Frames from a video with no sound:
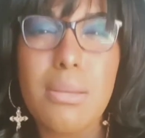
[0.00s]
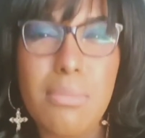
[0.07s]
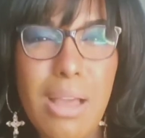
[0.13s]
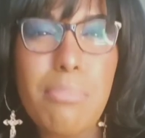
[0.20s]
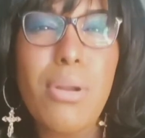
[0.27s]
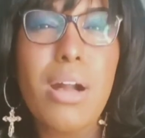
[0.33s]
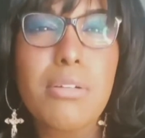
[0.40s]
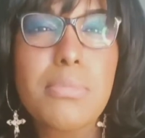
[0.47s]

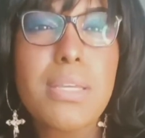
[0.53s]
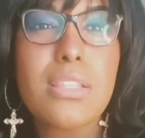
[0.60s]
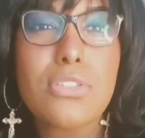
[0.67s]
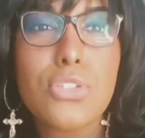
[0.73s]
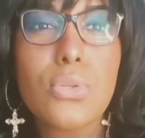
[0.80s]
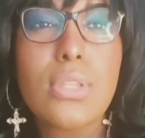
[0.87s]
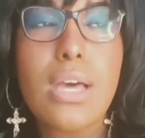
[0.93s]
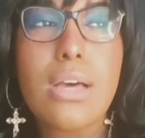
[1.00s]
I'd probably make the
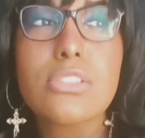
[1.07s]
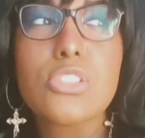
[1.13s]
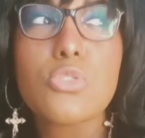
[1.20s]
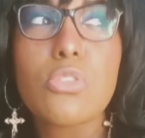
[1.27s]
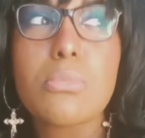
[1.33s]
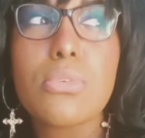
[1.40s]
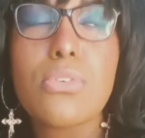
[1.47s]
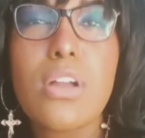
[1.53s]

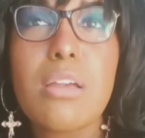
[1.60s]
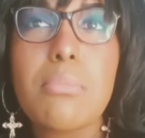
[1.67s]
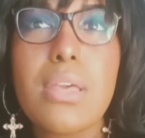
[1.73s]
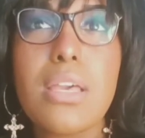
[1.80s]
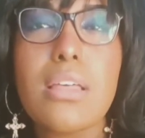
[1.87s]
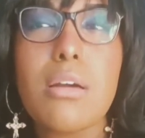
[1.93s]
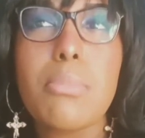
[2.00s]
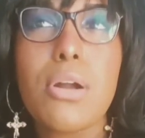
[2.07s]
2000s one before I
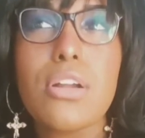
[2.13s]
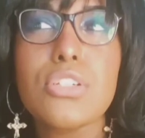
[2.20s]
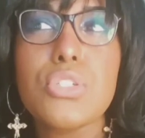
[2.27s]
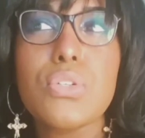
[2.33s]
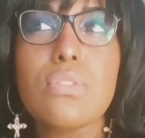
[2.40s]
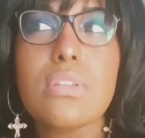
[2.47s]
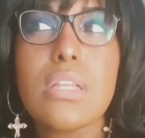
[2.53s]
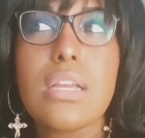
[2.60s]
make a part
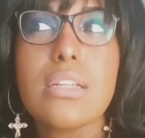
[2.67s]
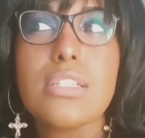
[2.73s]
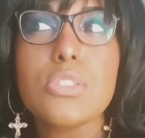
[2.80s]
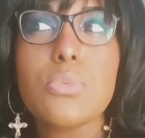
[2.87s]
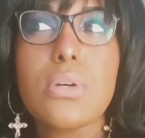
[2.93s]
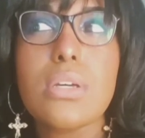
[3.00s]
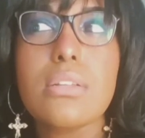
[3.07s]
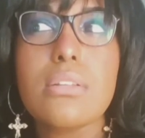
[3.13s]
two of the
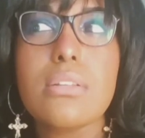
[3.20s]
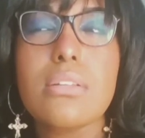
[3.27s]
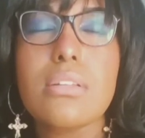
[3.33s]
90s one.